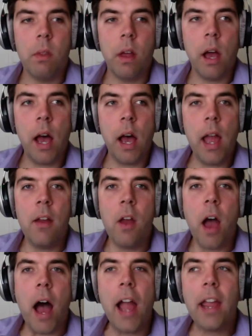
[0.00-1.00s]
I
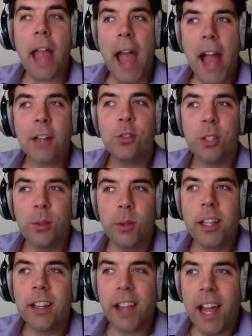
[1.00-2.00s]
actually
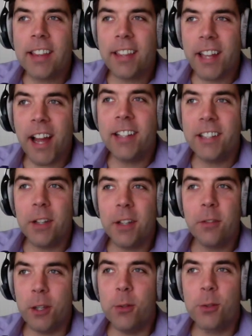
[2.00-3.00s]
really like the idea
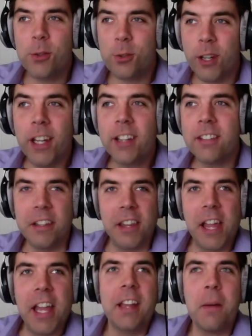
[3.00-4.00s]
of use strict and
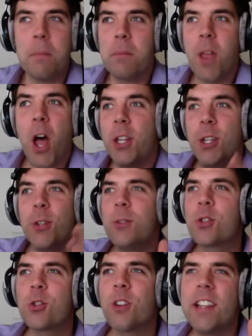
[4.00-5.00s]
like a
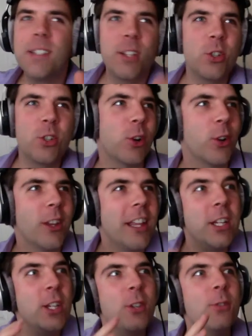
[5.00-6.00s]
use transitional and
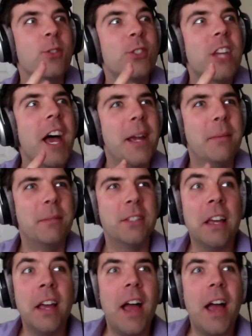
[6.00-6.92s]
a use typed.